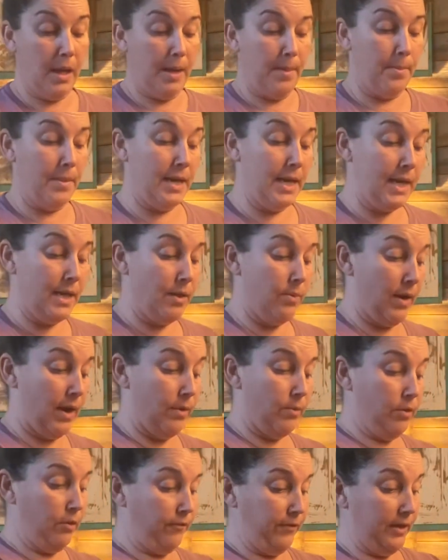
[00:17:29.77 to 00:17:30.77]
But anyway,
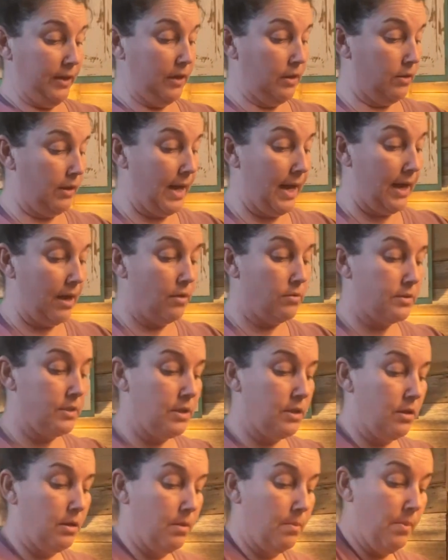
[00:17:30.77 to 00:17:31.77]
we'll figure it out.
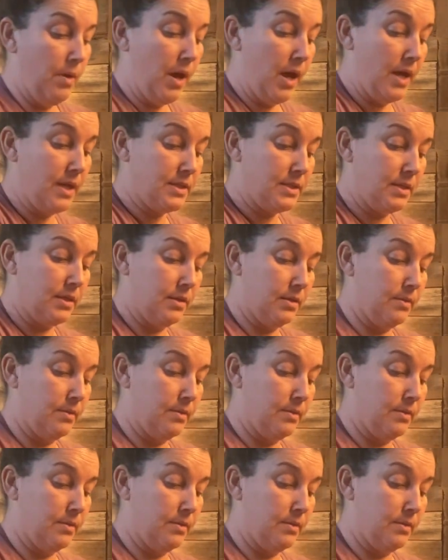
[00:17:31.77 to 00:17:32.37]
But